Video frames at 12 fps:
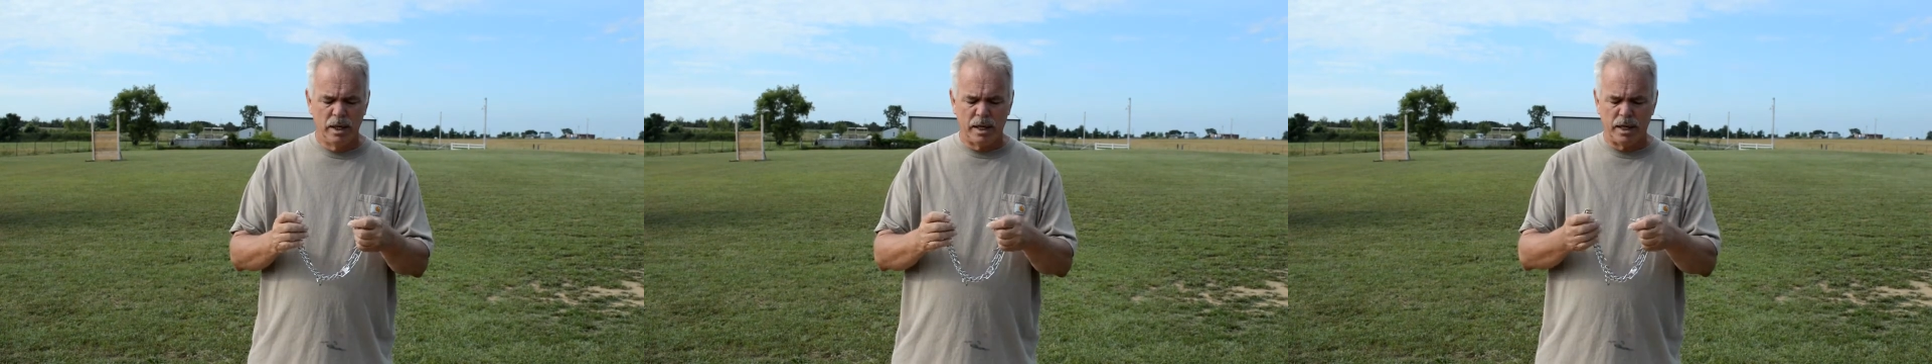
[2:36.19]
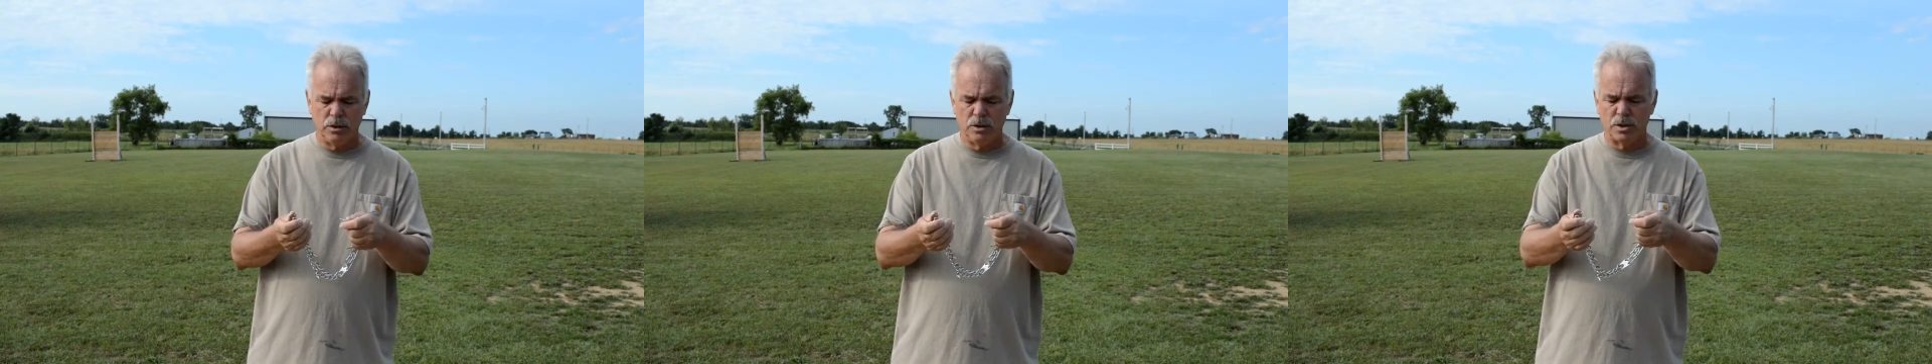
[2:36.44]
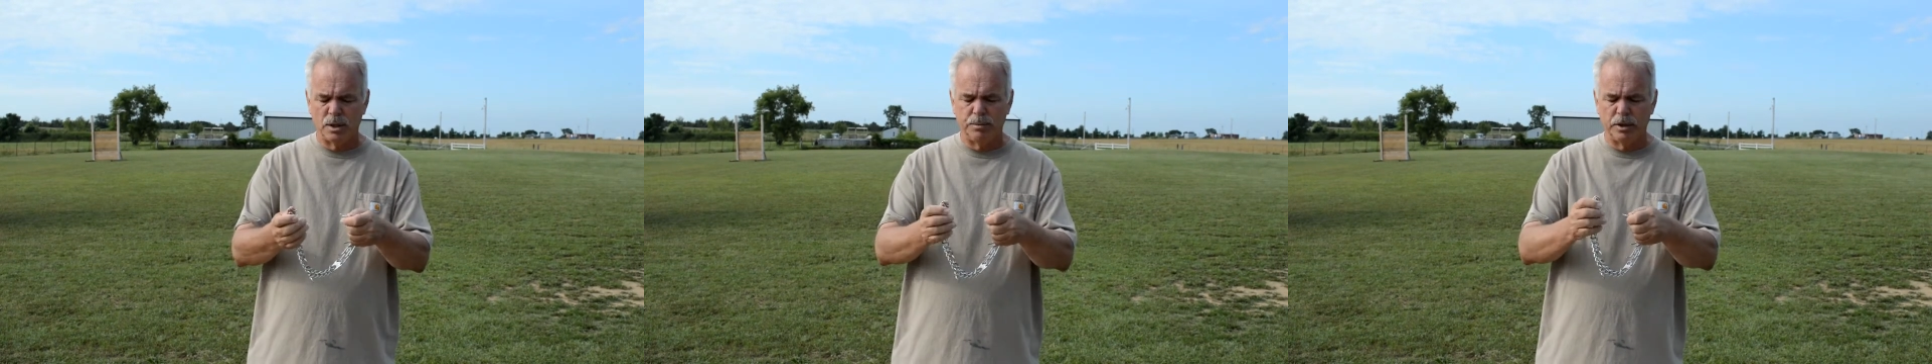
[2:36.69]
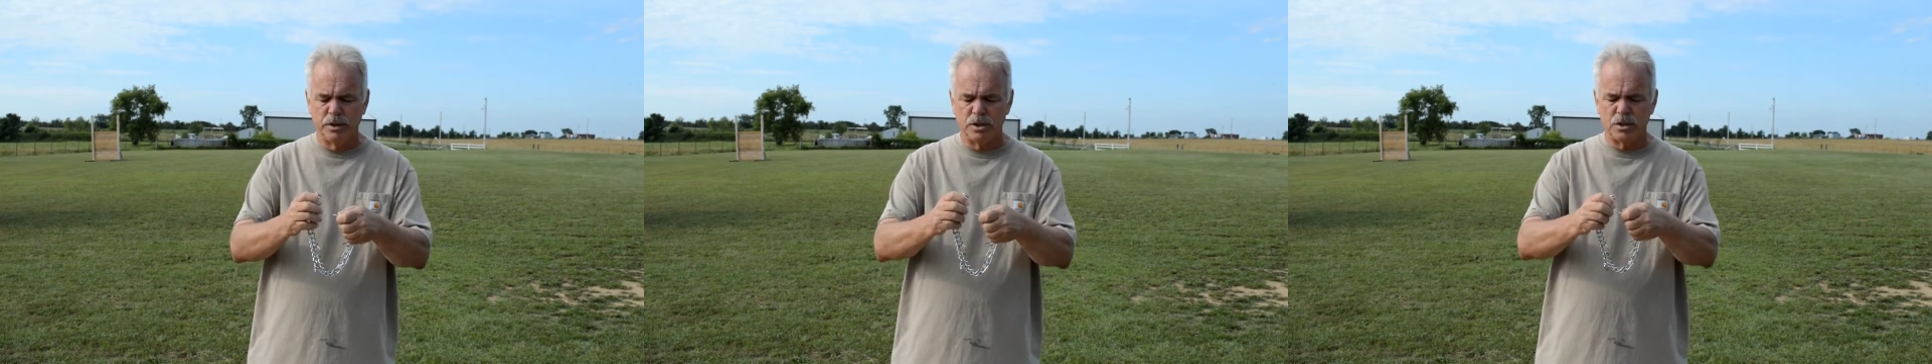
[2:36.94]
And you
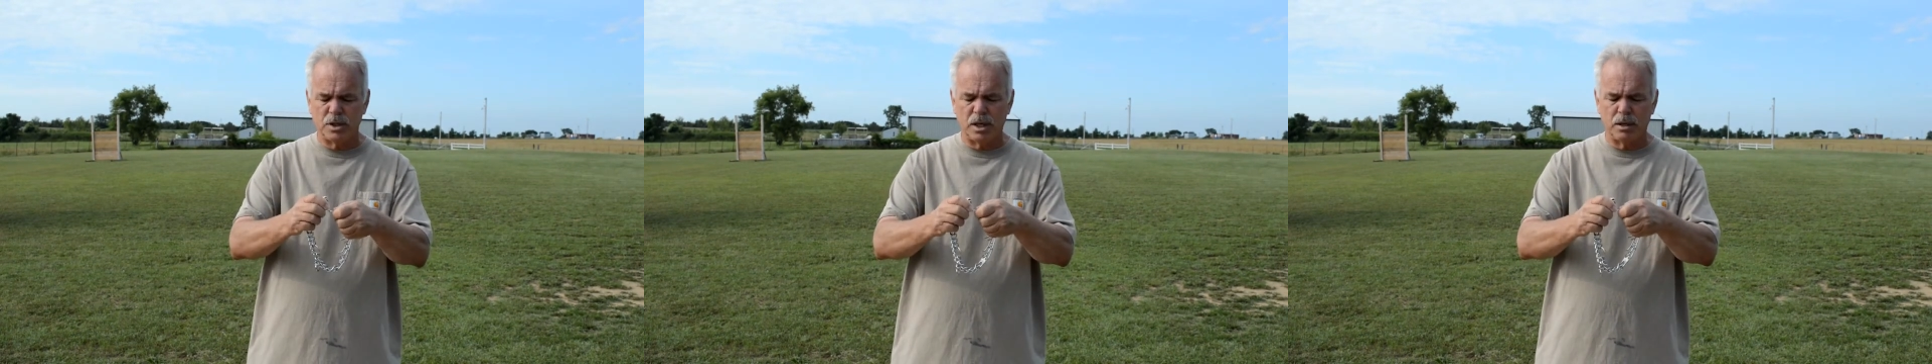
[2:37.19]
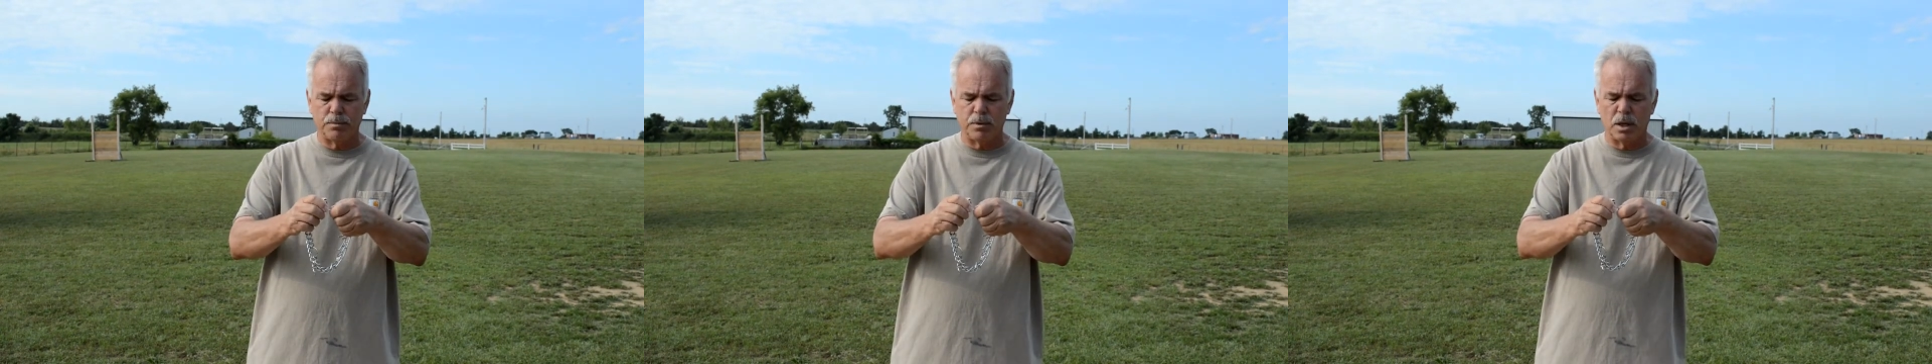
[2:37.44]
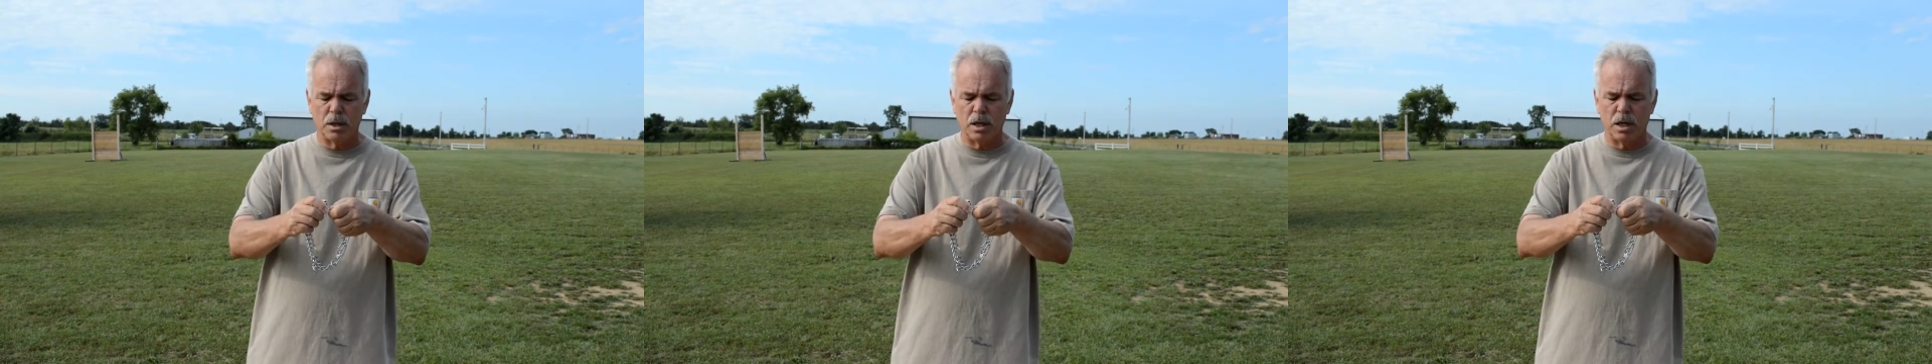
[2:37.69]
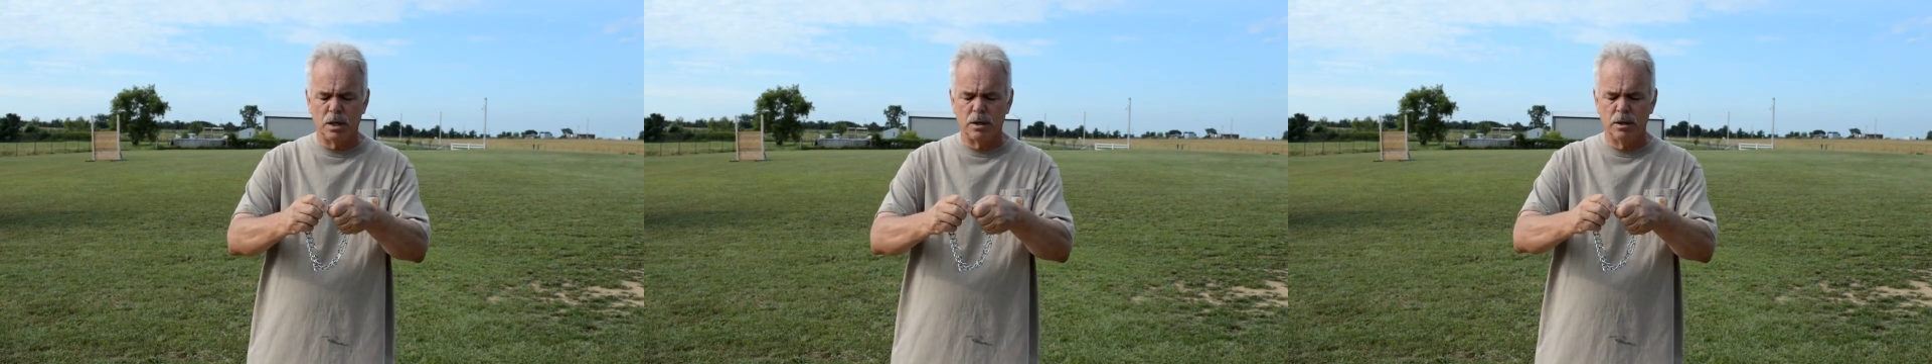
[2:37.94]
simply just take the prong
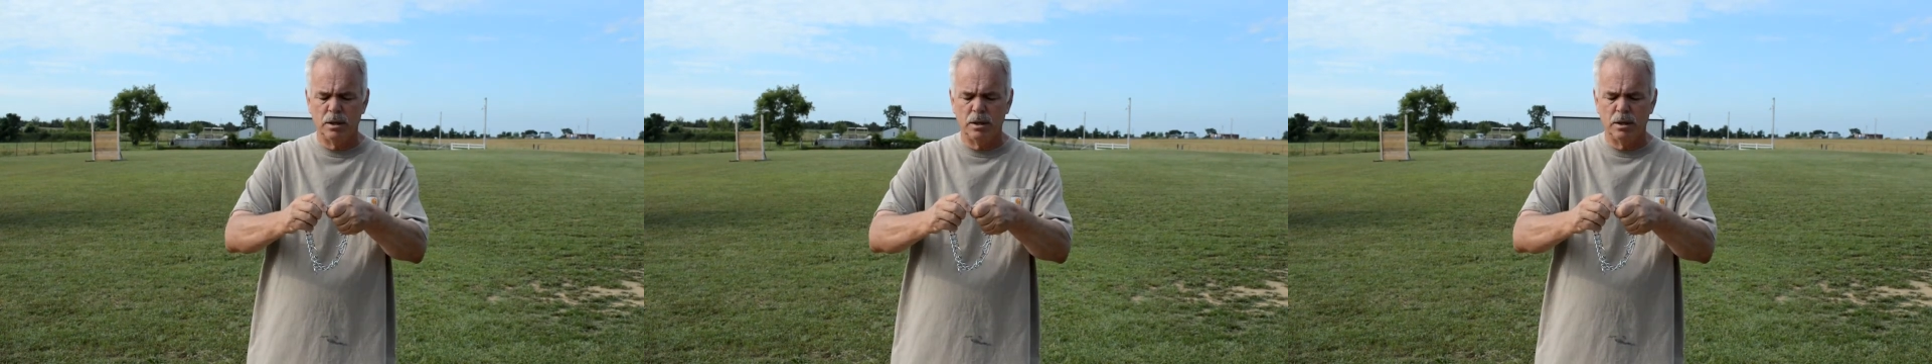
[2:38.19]
collar